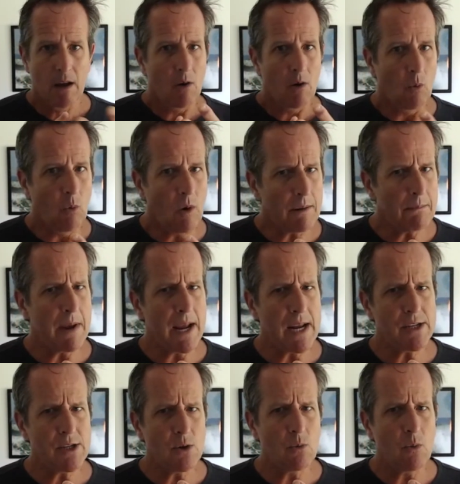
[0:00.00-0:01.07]
What
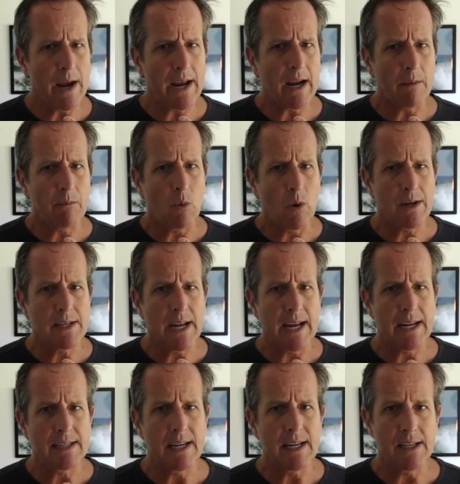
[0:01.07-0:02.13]
made you wake up one day
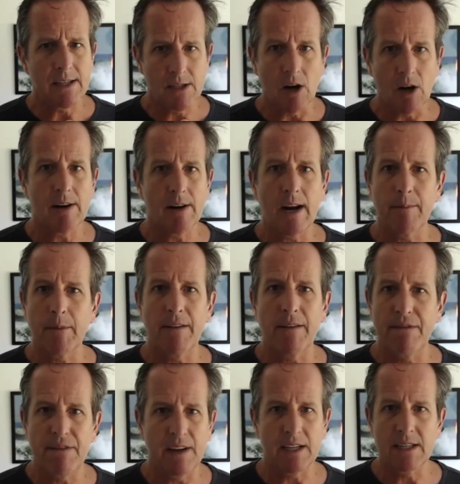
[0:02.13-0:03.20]
and say, darn it, I'm going to
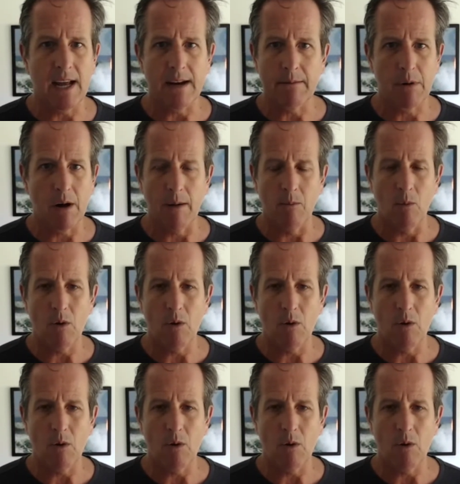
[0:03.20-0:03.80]
fix that problem?